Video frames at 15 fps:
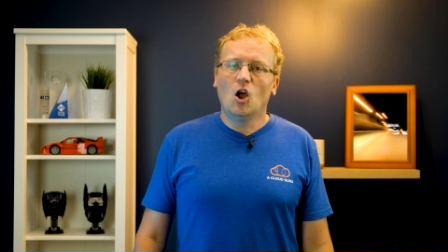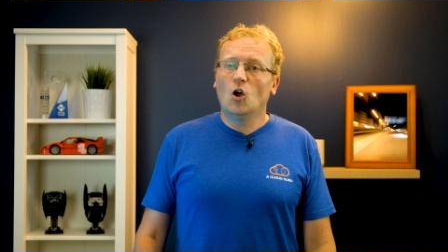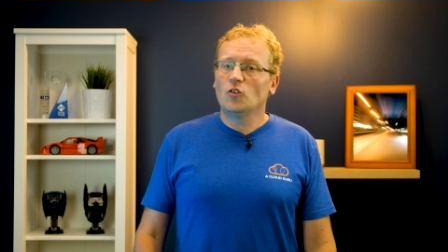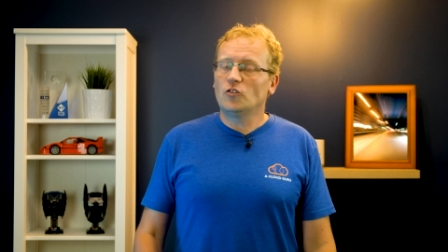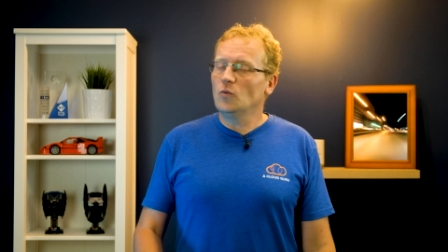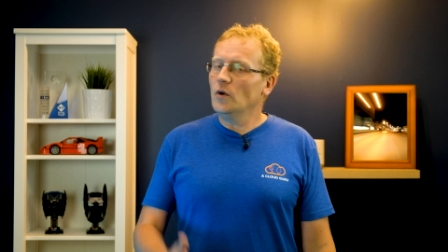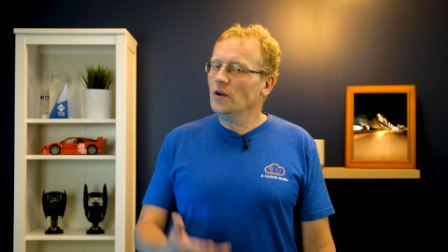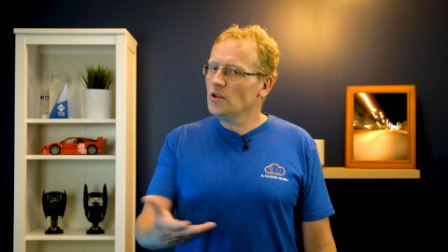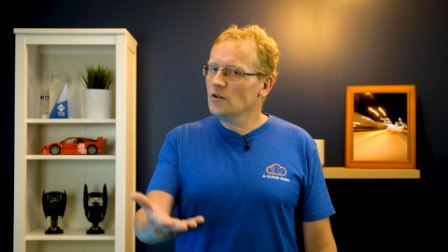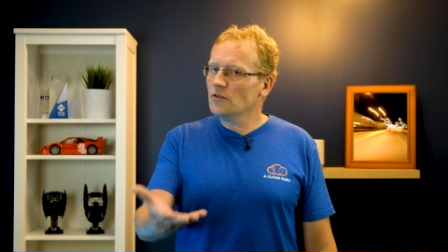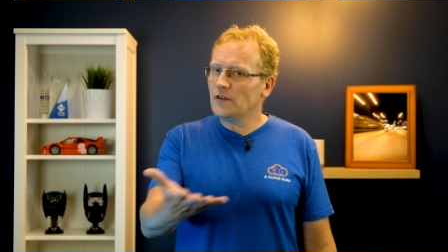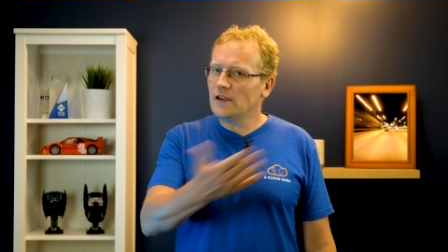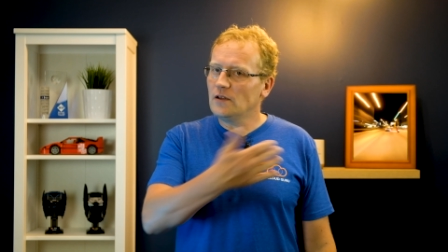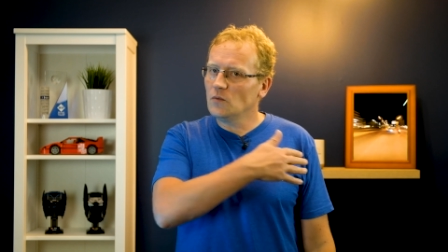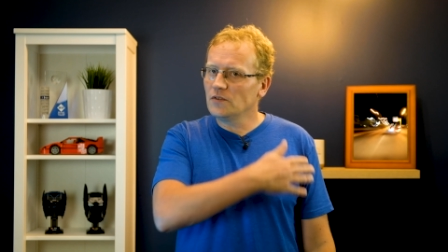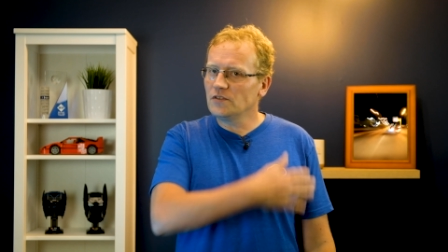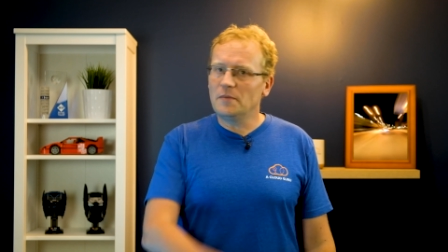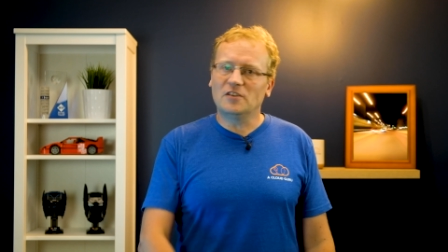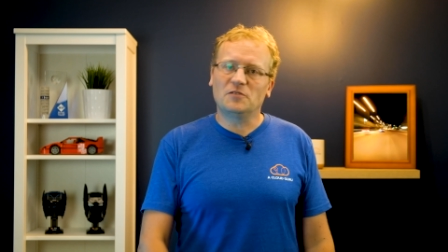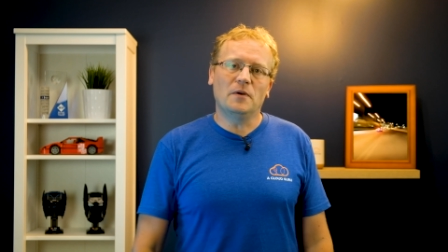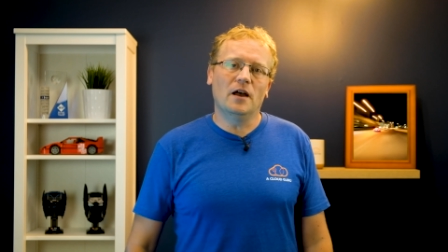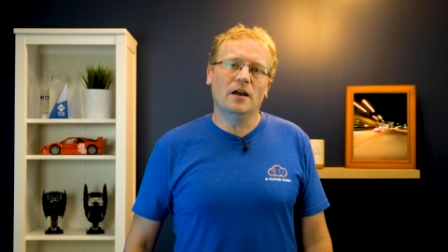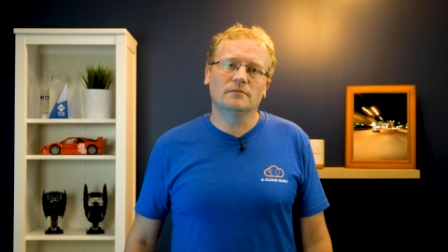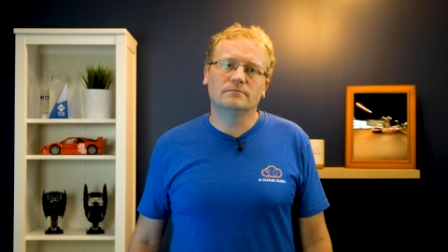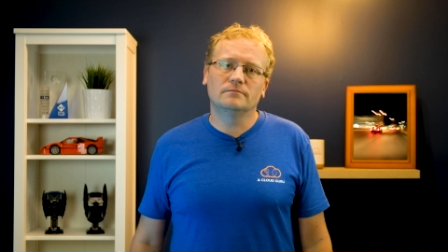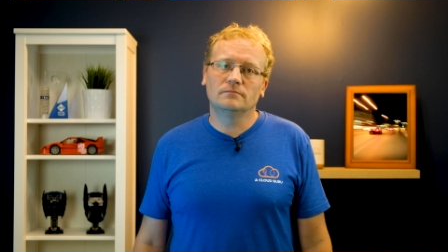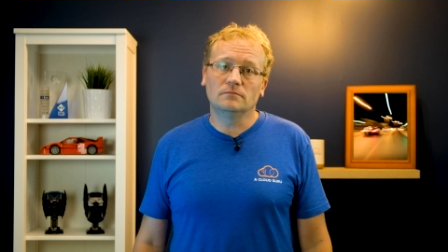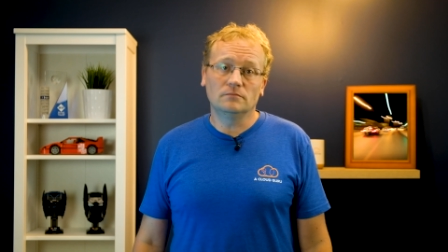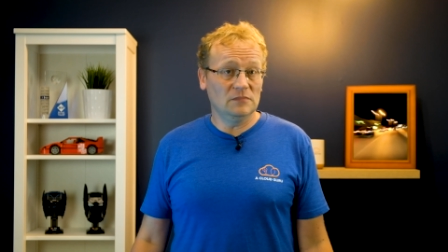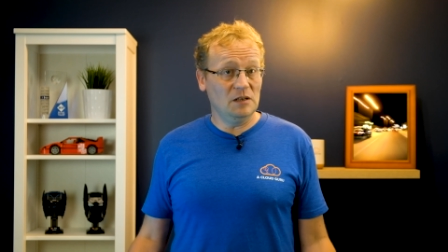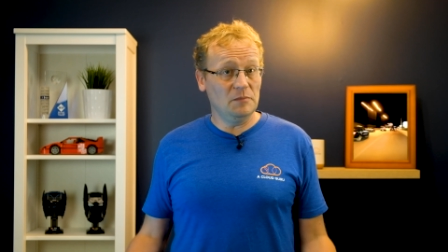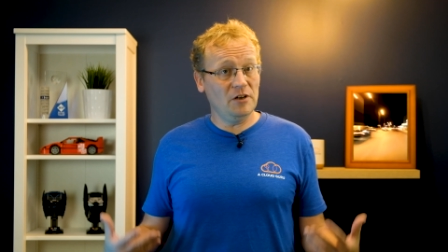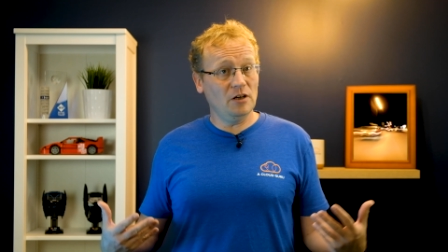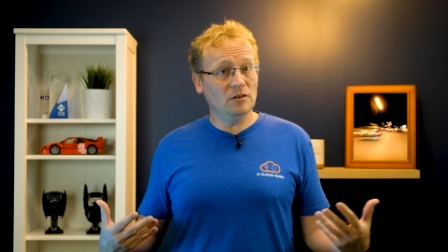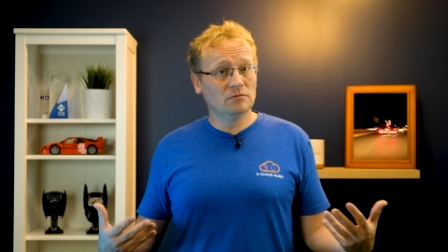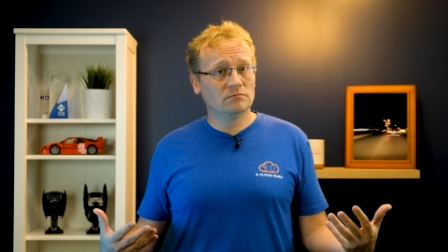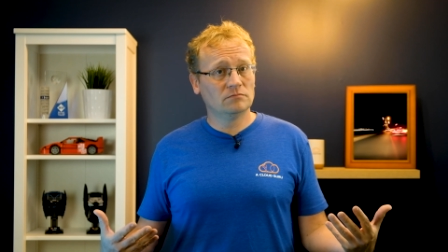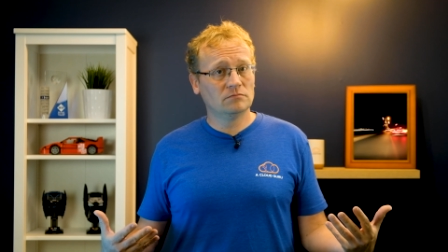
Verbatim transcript: So what do you think was the best part? Let me know.